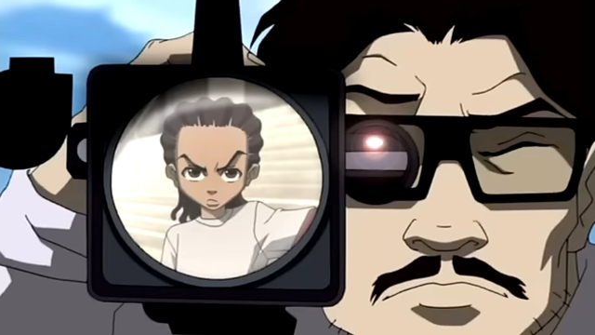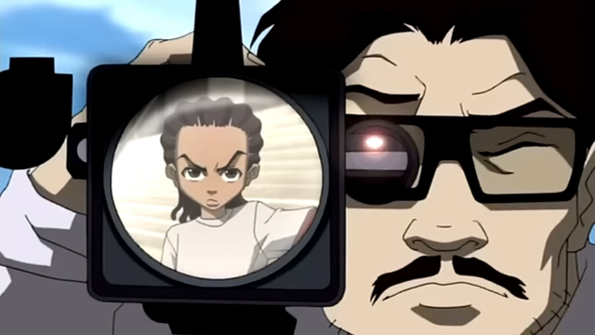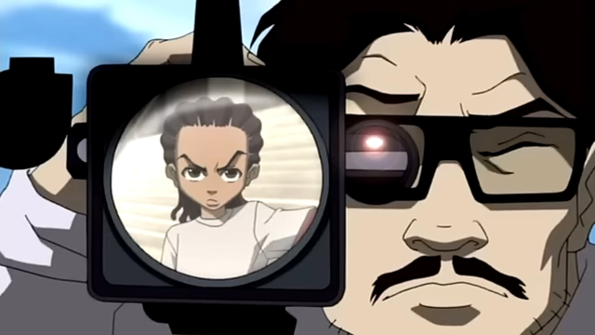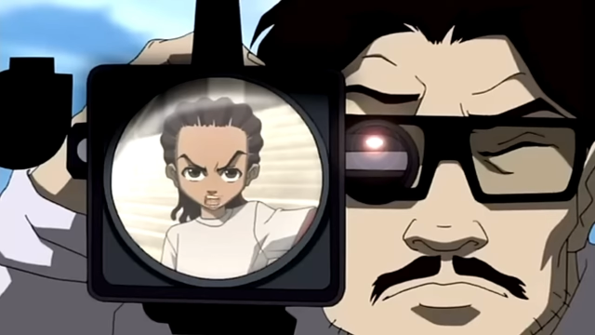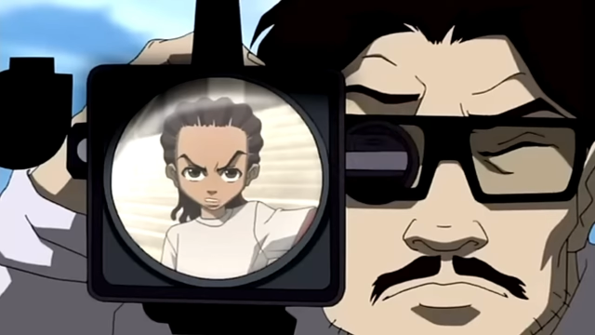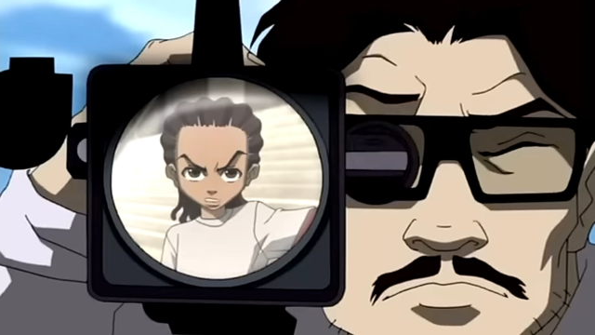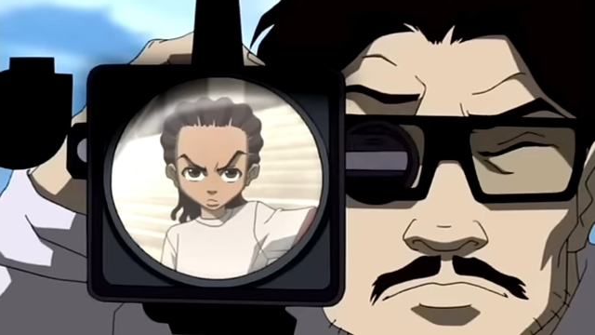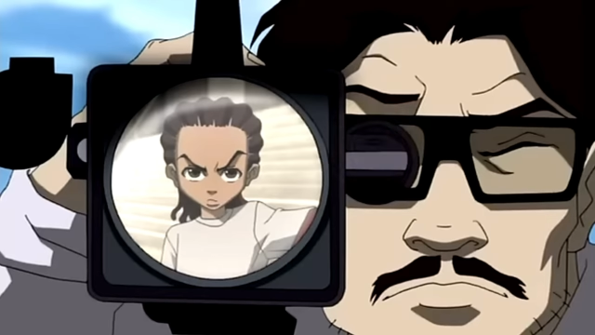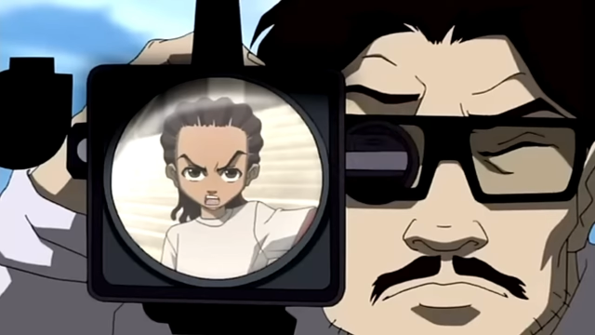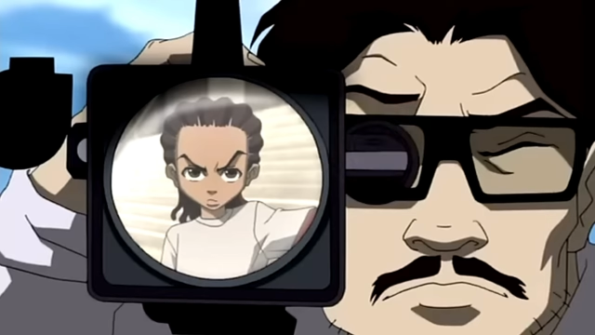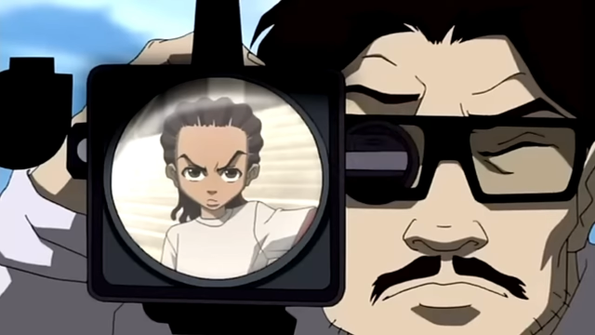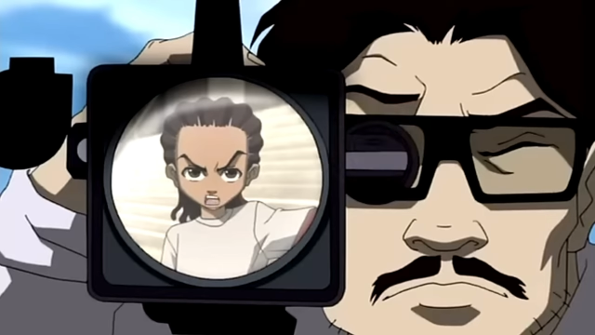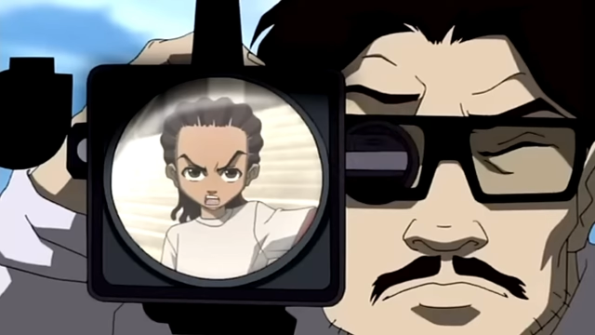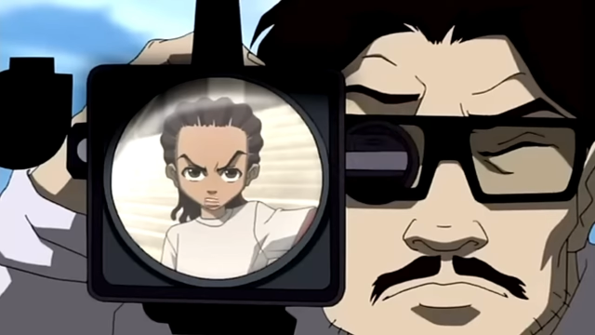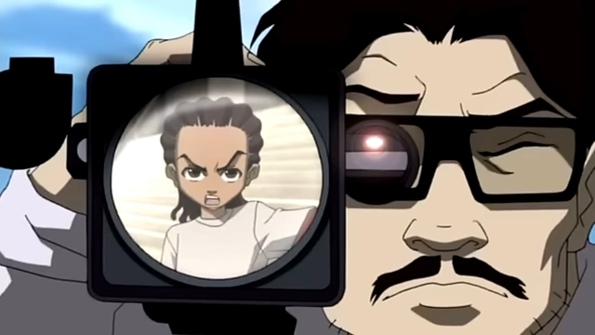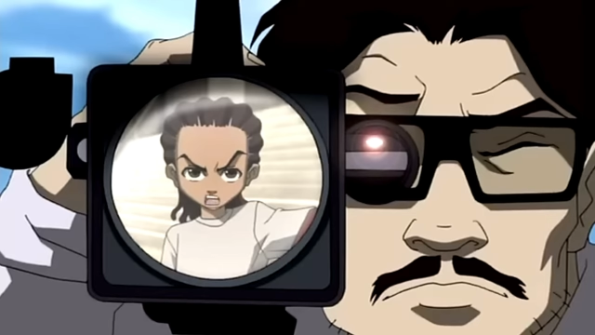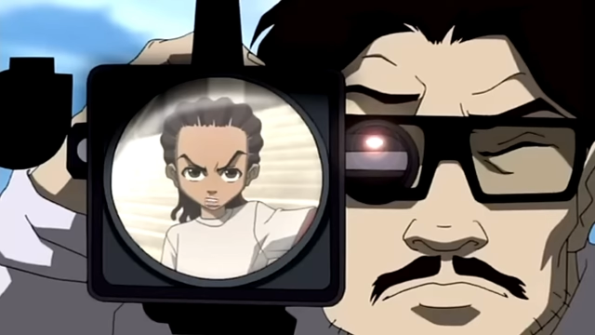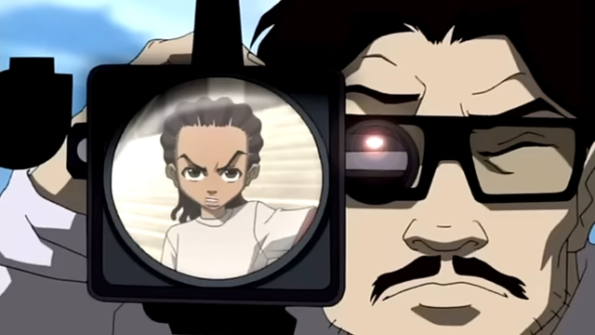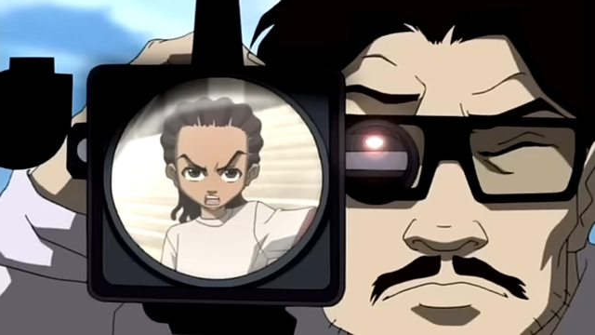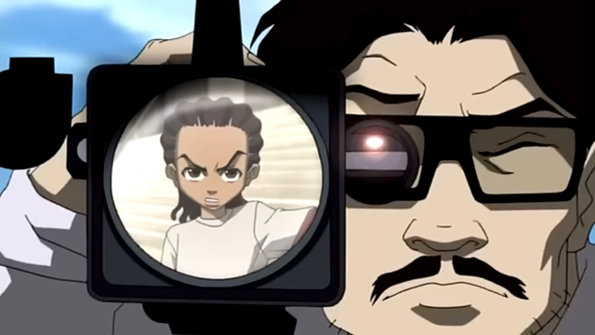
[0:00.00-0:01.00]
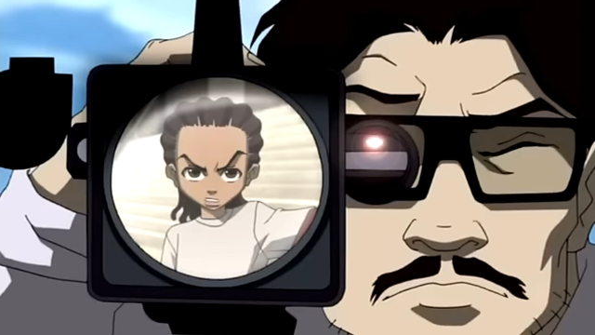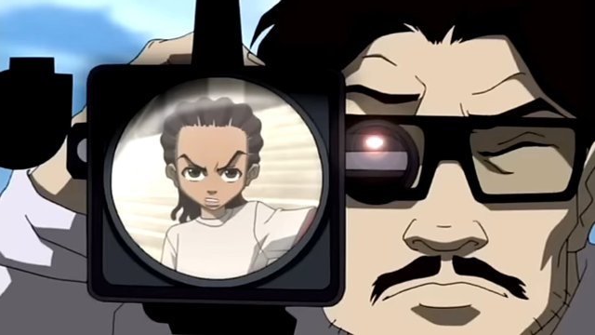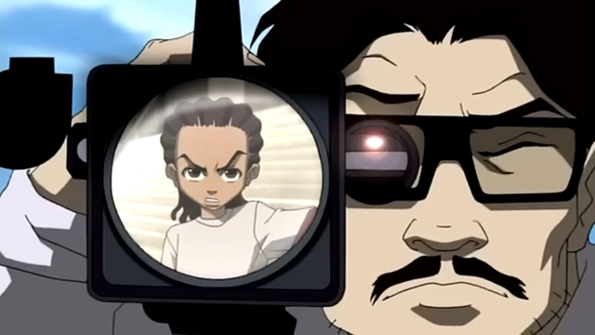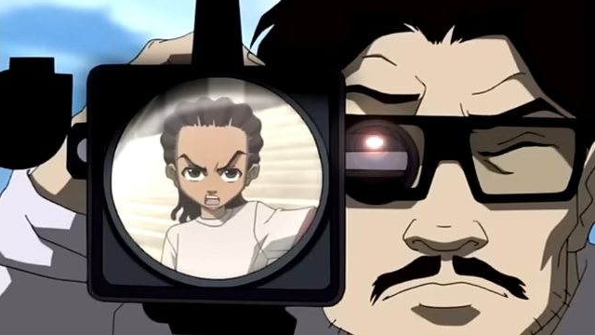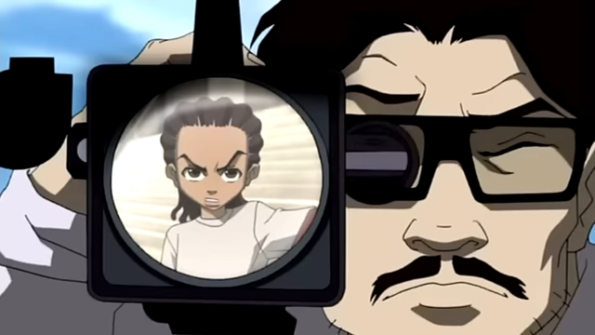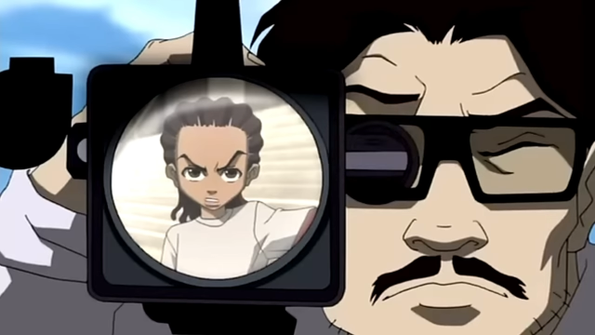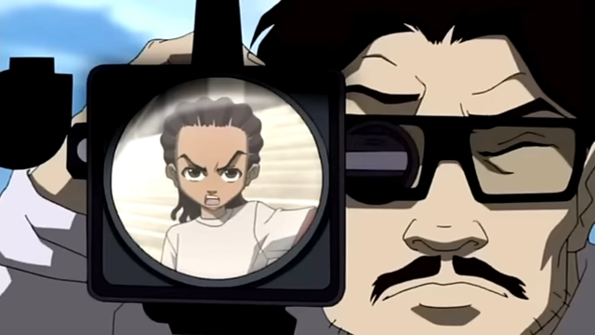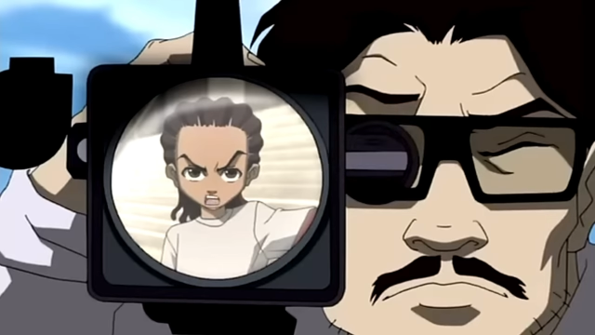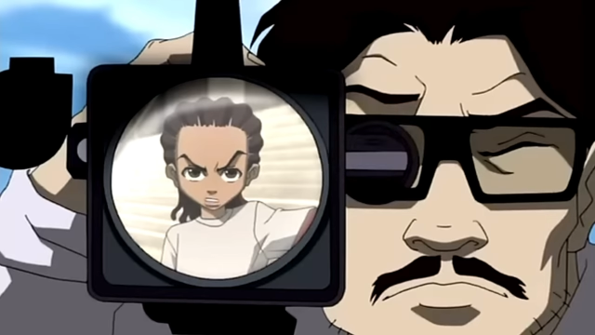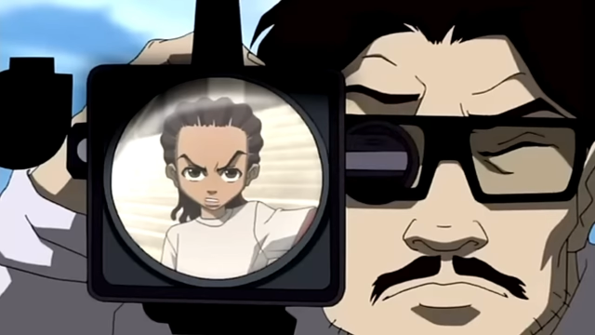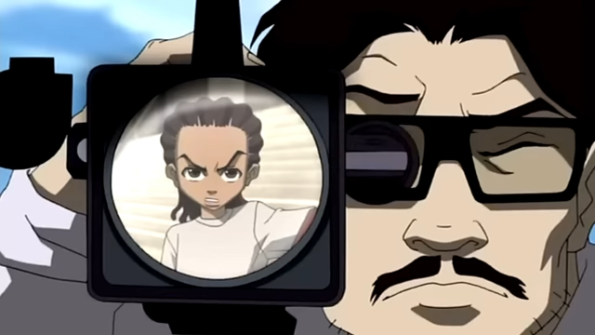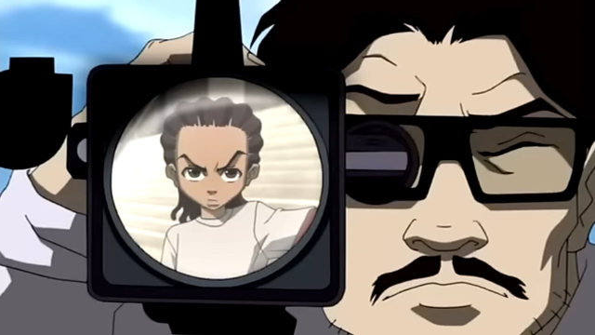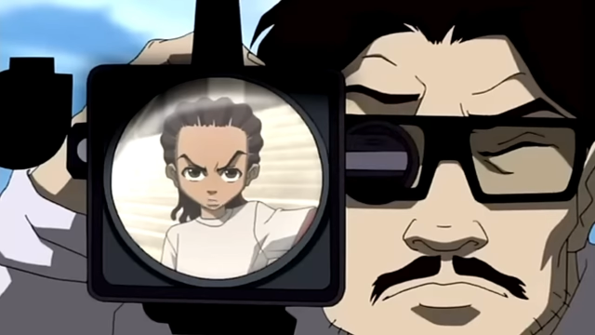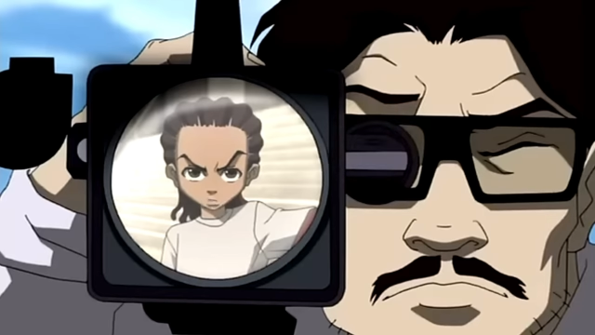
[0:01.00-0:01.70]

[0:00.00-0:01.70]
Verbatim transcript: But before you answer that,